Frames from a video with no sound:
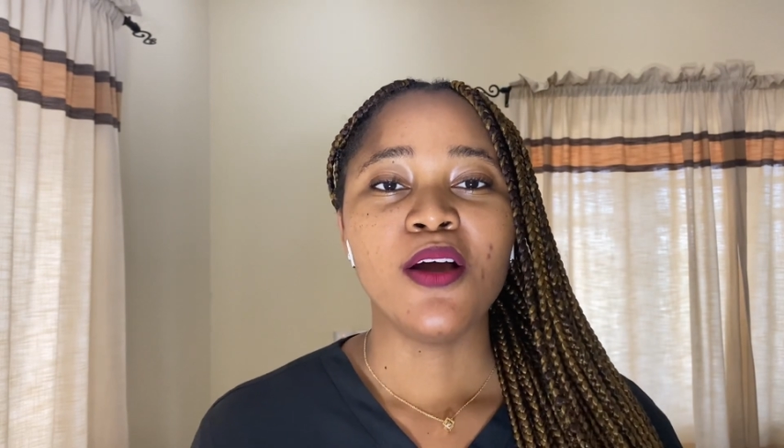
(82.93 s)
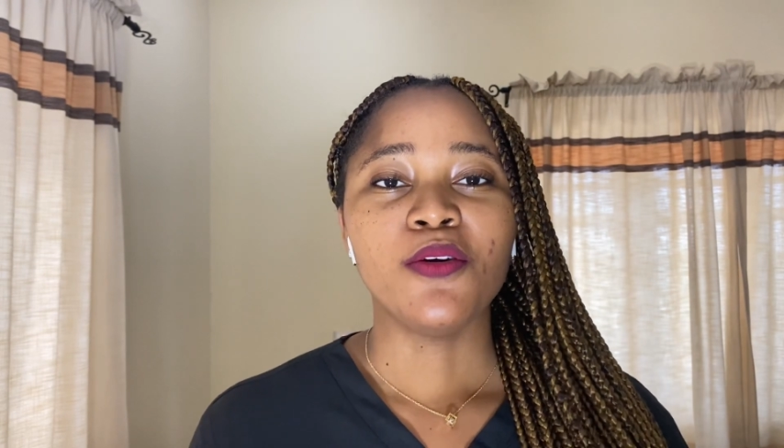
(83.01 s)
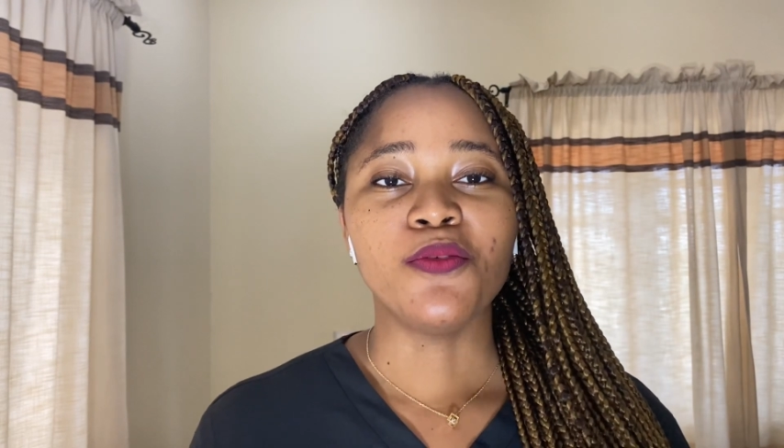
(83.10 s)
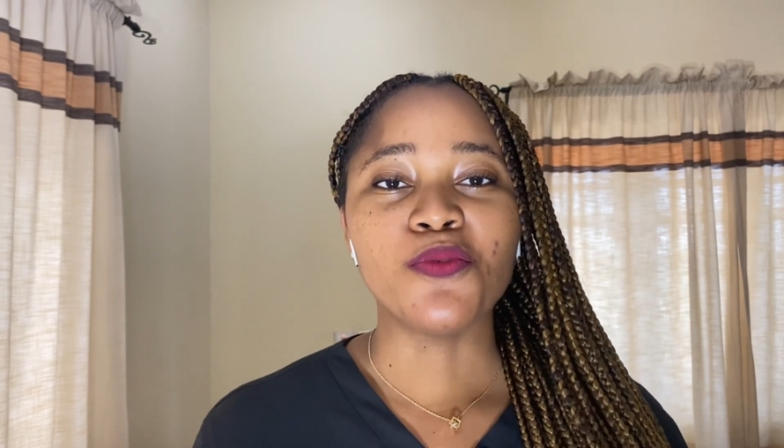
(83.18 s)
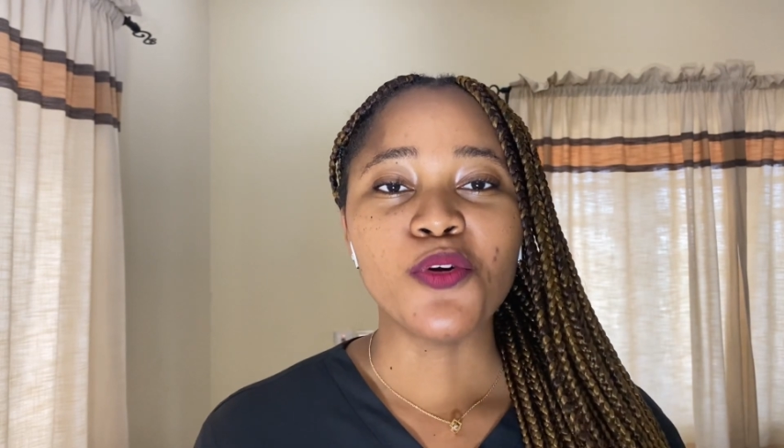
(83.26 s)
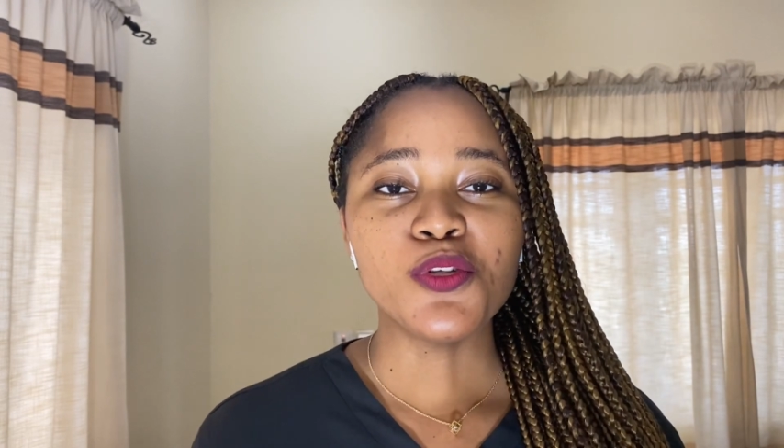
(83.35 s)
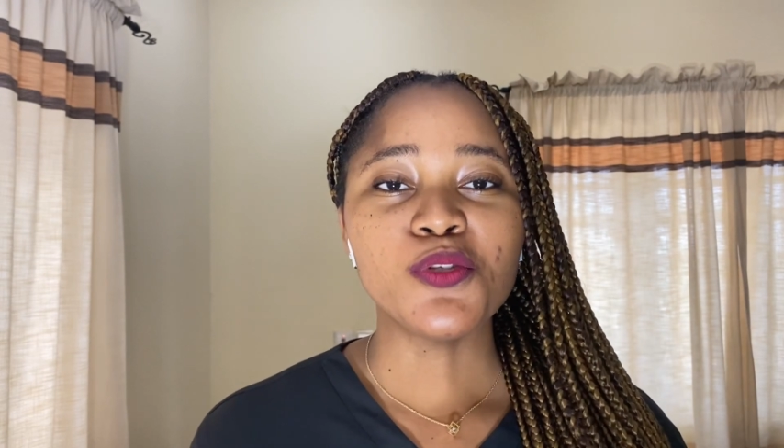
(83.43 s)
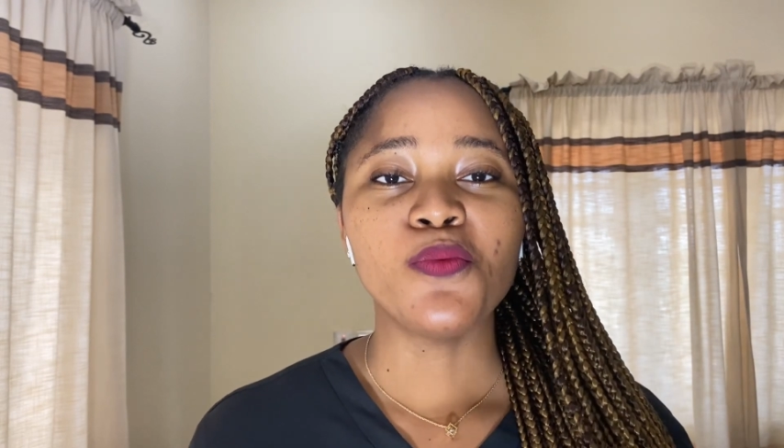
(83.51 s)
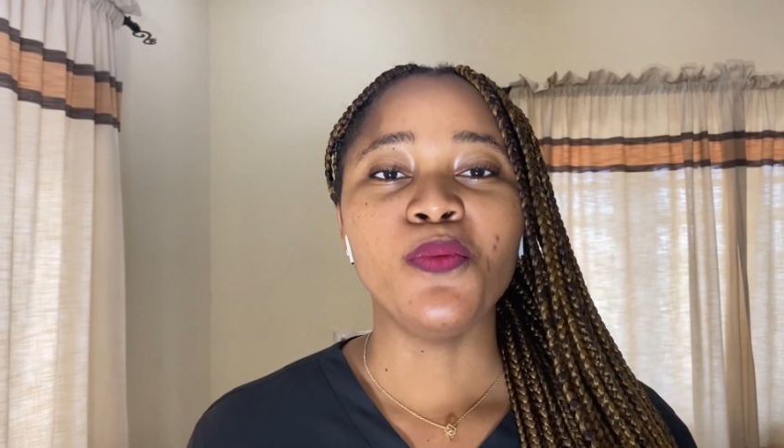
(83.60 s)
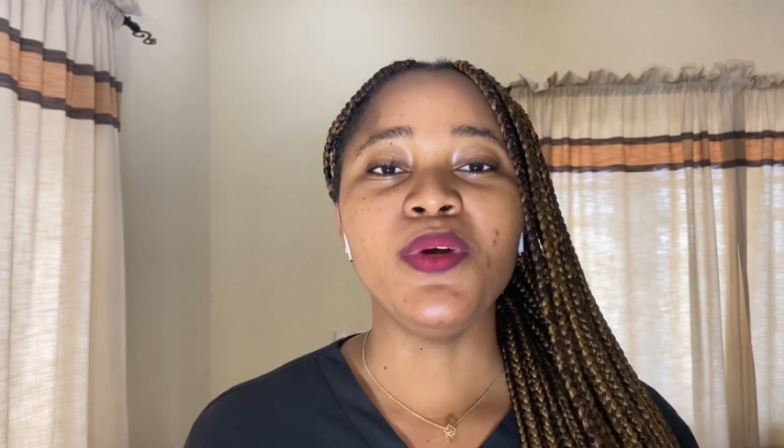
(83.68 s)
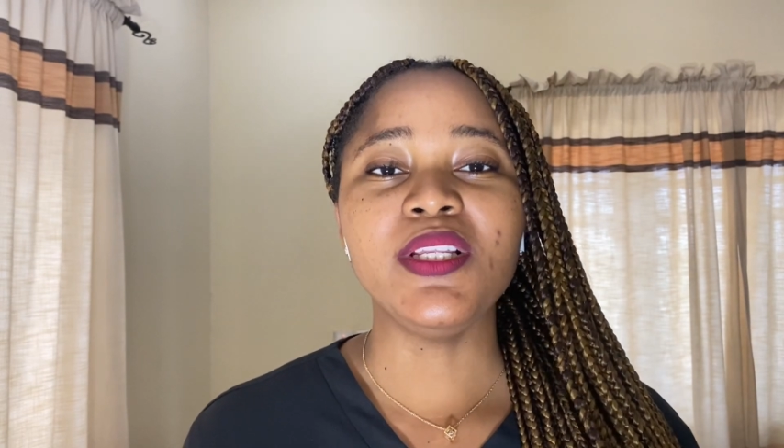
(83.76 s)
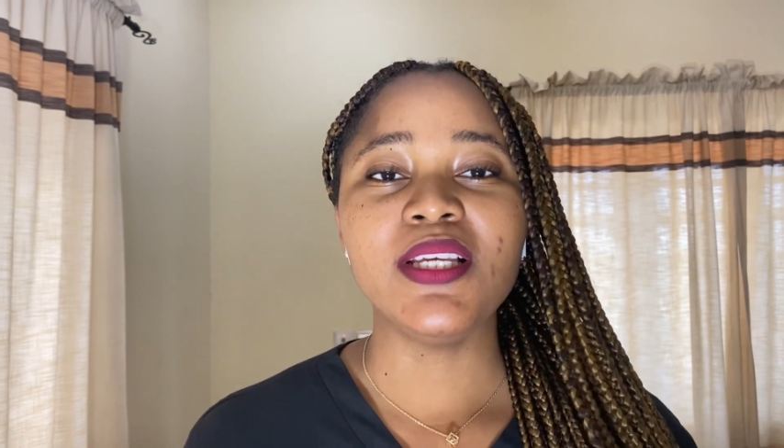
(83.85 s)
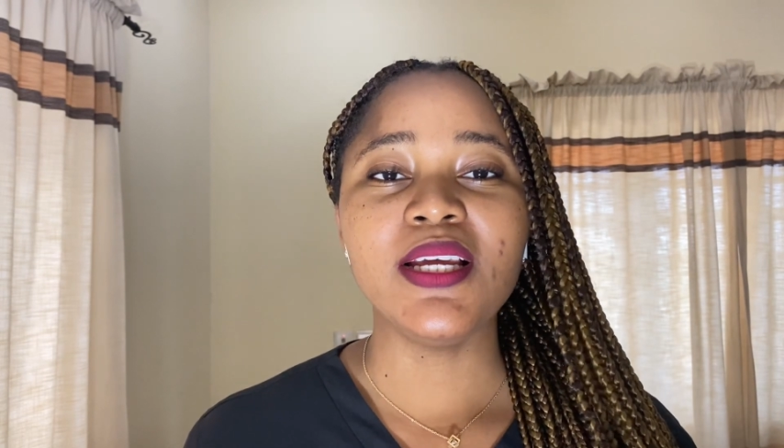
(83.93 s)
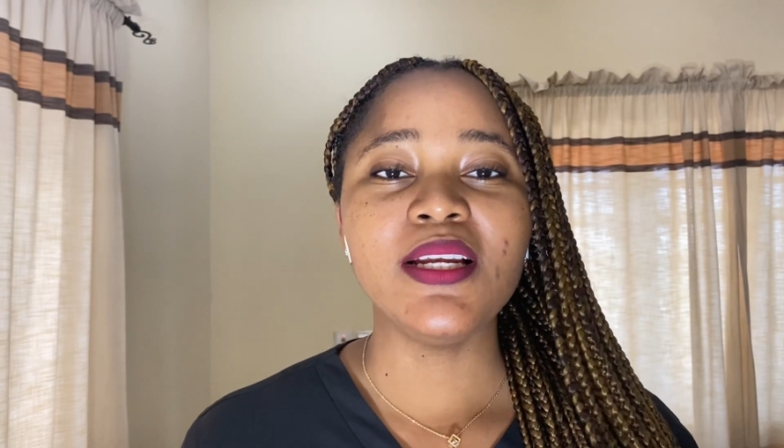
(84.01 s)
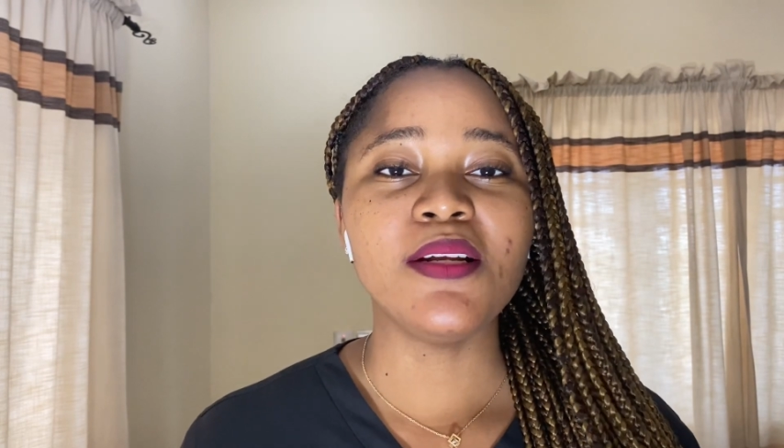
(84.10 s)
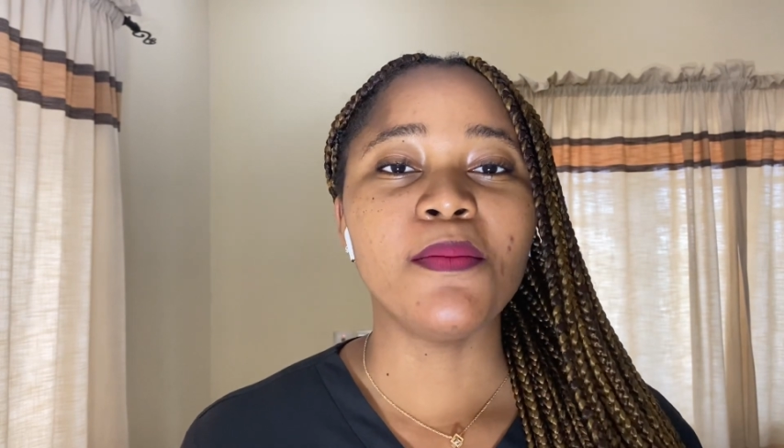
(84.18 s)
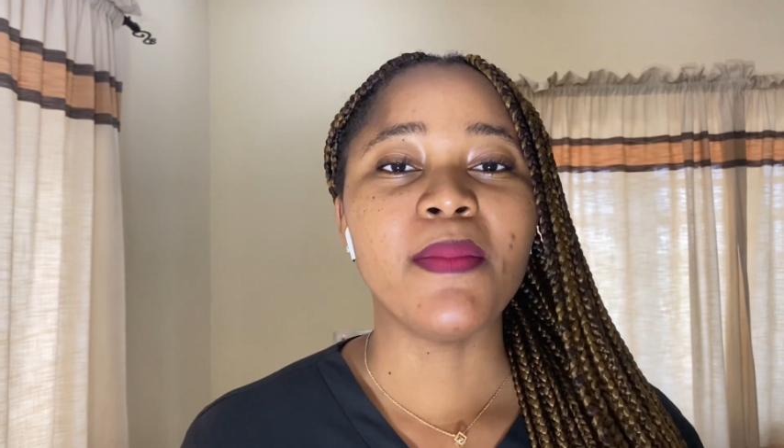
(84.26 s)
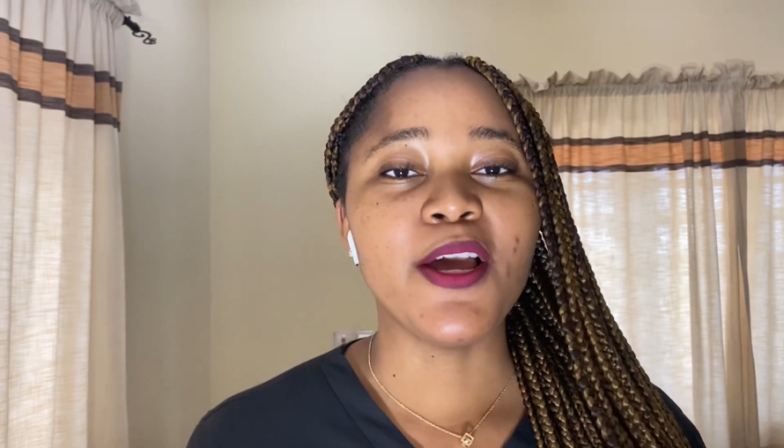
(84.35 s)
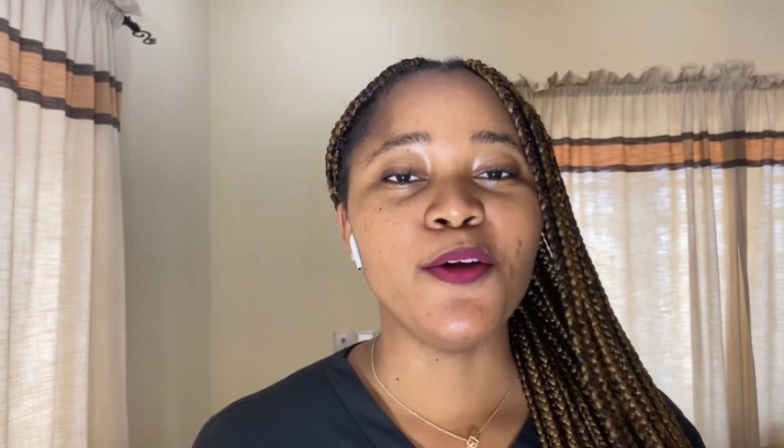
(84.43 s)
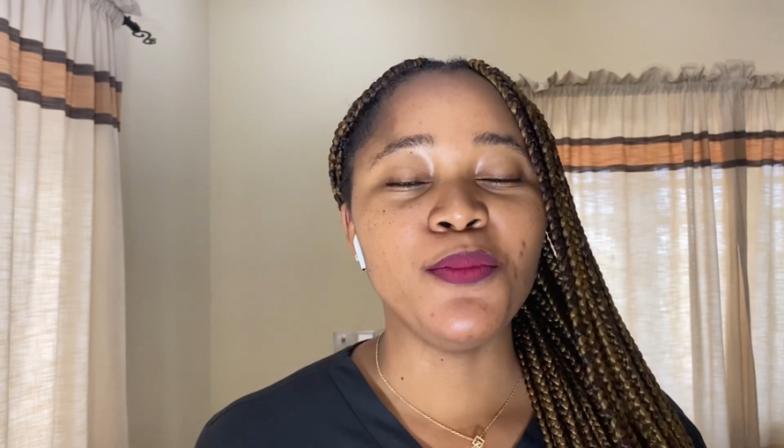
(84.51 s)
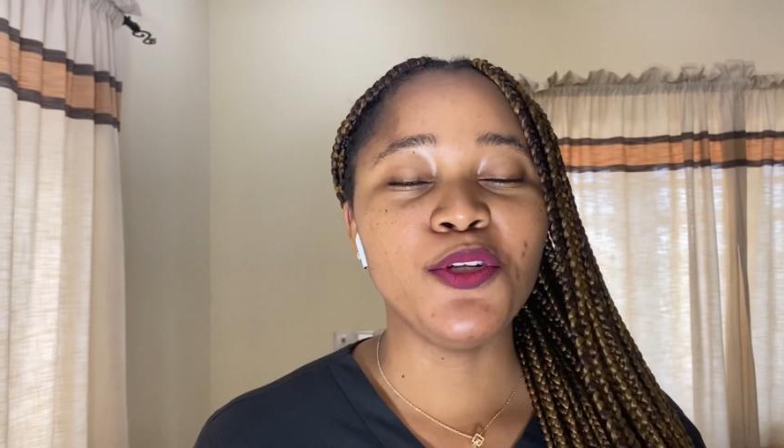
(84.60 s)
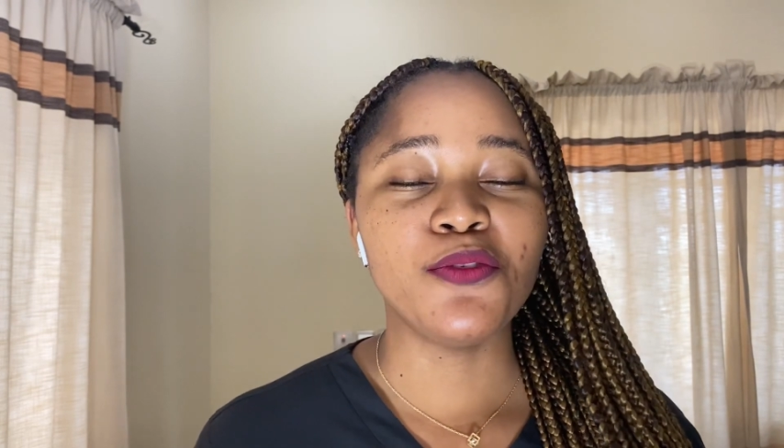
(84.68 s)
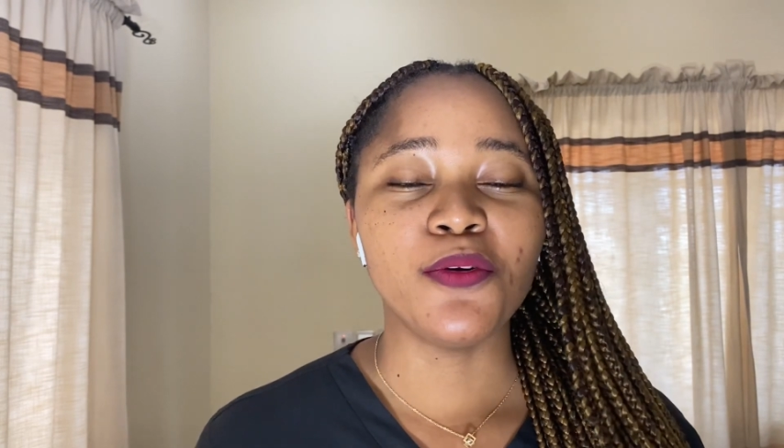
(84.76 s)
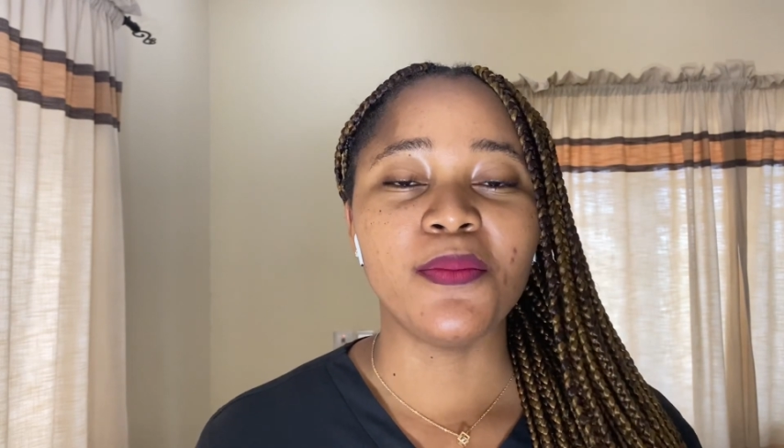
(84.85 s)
growth within the myometrium,